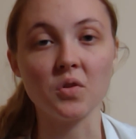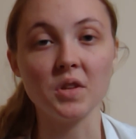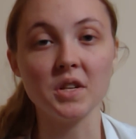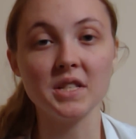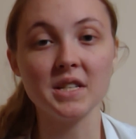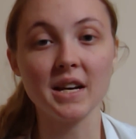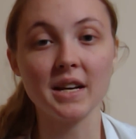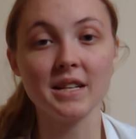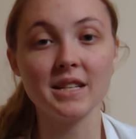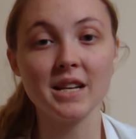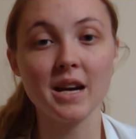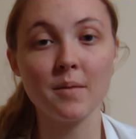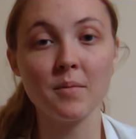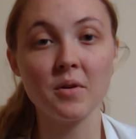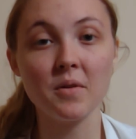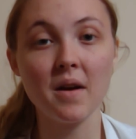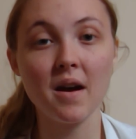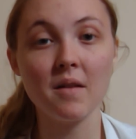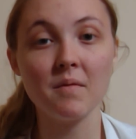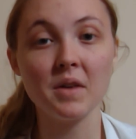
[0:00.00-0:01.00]
the second time
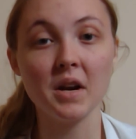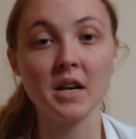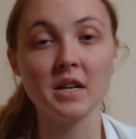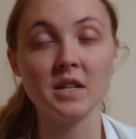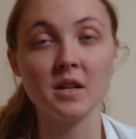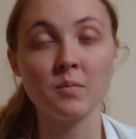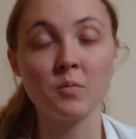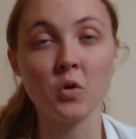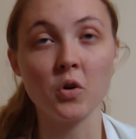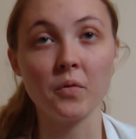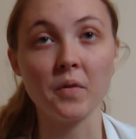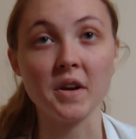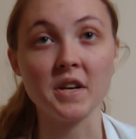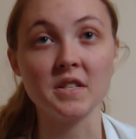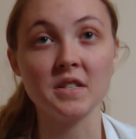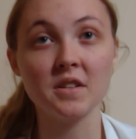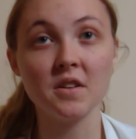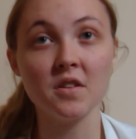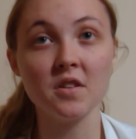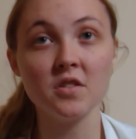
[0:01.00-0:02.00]
around when I did more
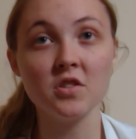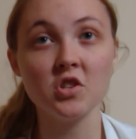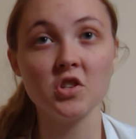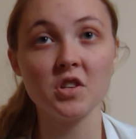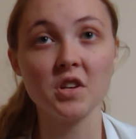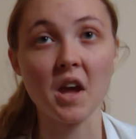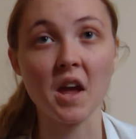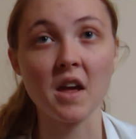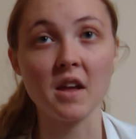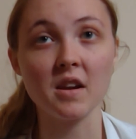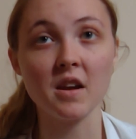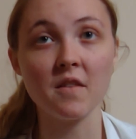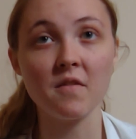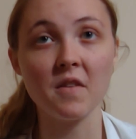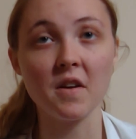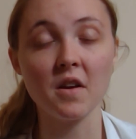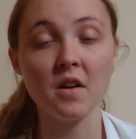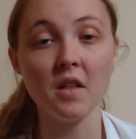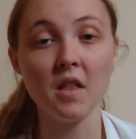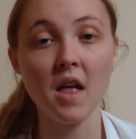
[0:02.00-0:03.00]
research, and I
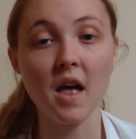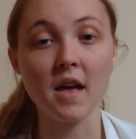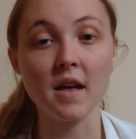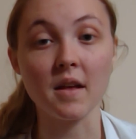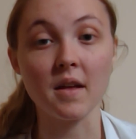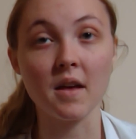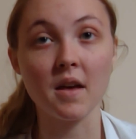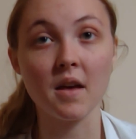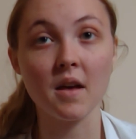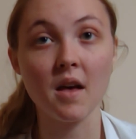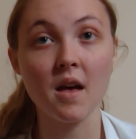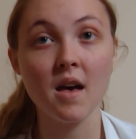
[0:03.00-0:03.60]
feel like